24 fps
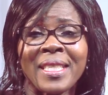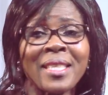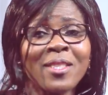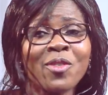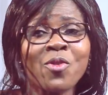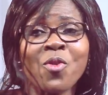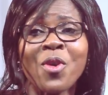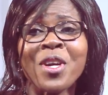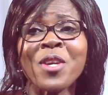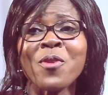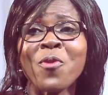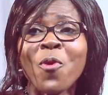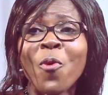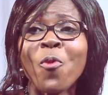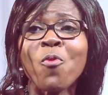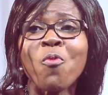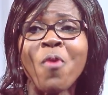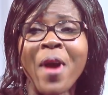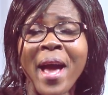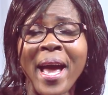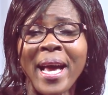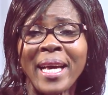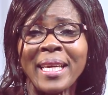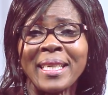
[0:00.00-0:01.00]
She's going
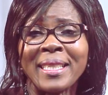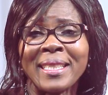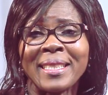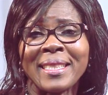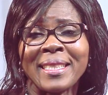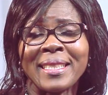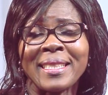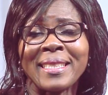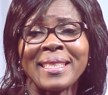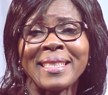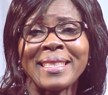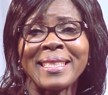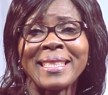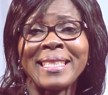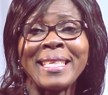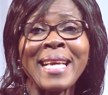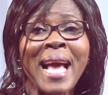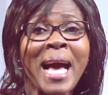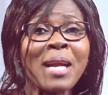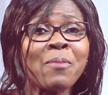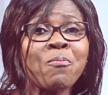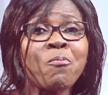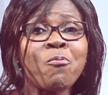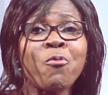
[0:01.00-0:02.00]
nowhere.
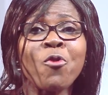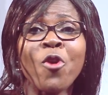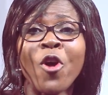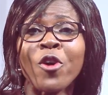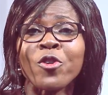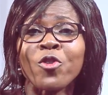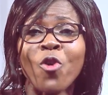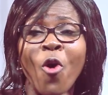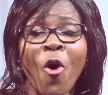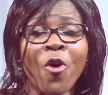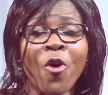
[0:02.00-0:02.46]
She had blood